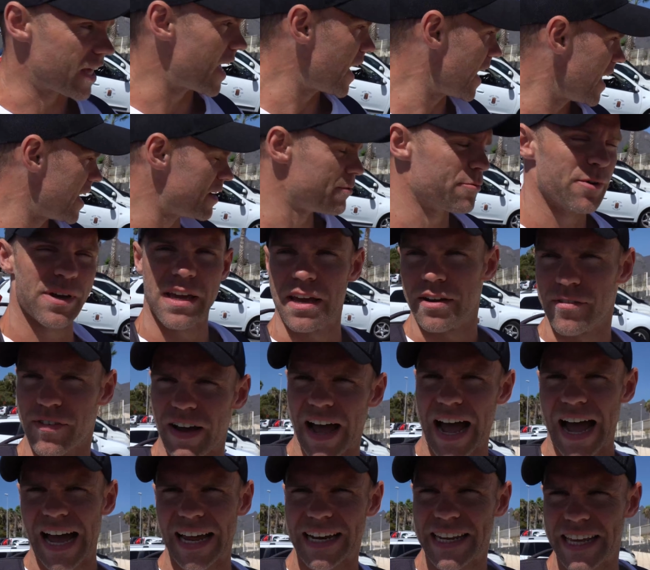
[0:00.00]
day we have
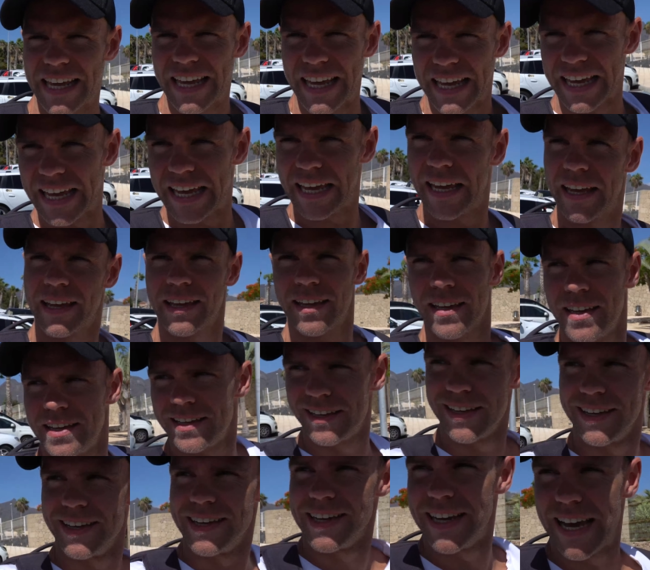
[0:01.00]
had here
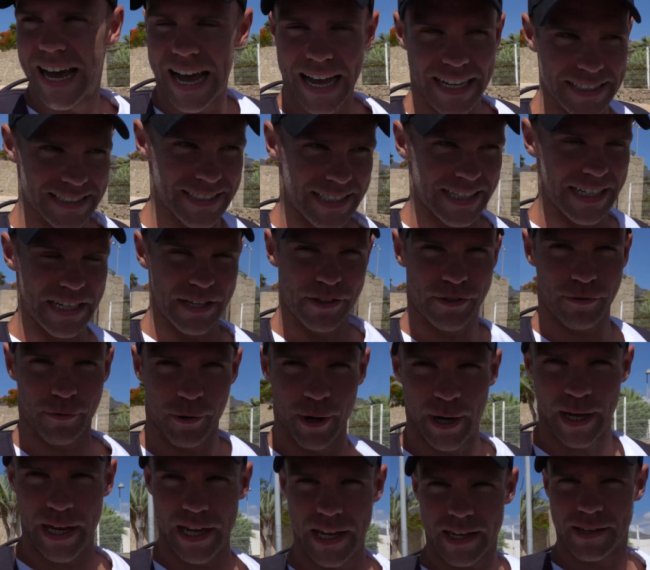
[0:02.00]
at
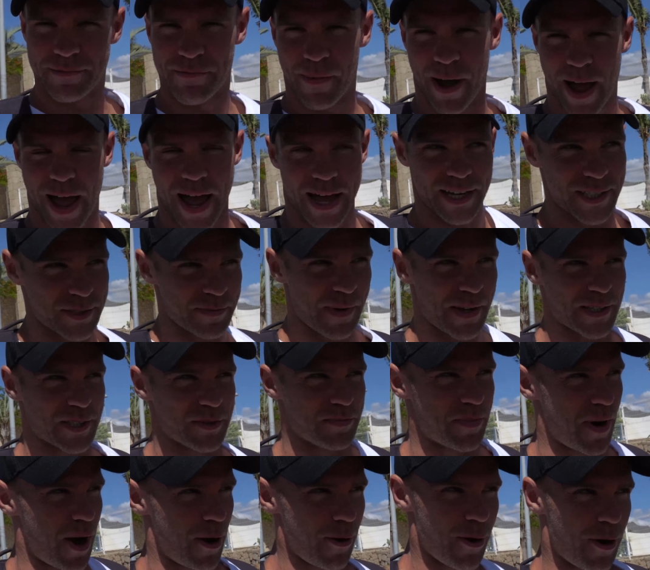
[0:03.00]
T3. My hat is about
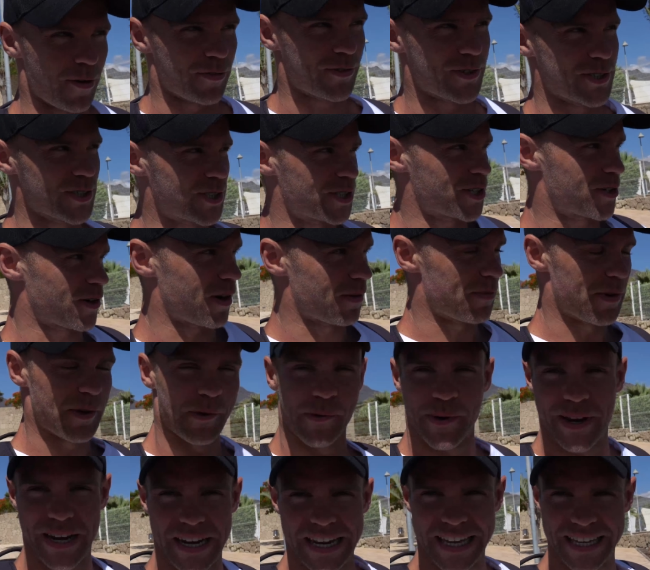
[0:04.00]
to blow off because it's incredibly
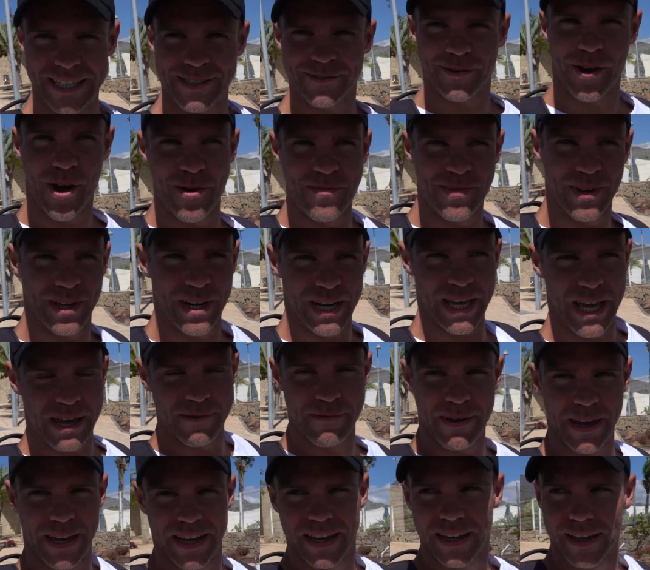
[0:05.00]
windy, so I hope you can
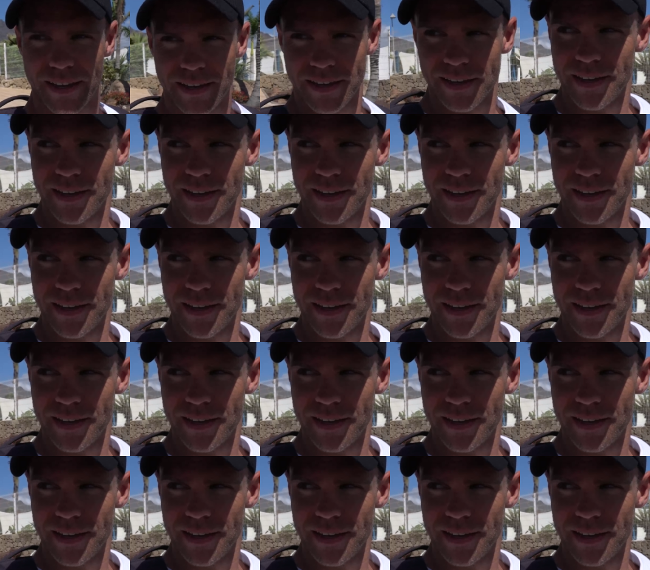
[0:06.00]
hear me.